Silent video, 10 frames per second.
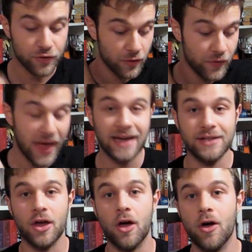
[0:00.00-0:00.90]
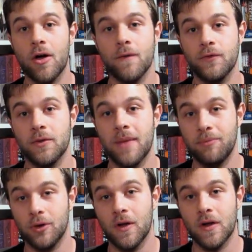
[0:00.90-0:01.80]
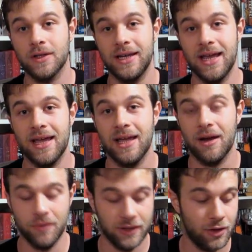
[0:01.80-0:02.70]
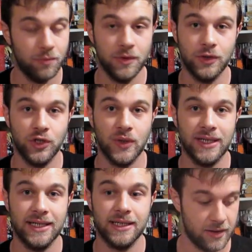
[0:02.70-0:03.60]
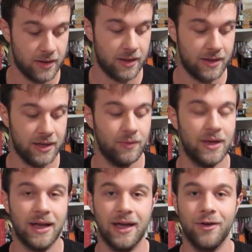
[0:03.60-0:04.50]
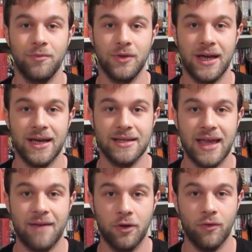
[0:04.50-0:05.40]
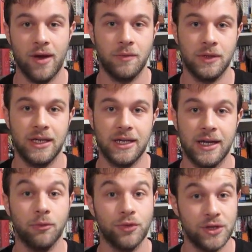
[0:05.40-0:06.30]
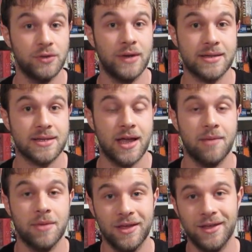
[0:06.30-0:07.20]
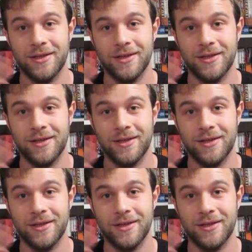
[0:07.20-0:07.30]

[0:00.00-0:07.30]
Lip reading: So that is all for my book haul today. I really hope you enjoyed it. Anyway, I hope you guys have a great one, and I will see you next time.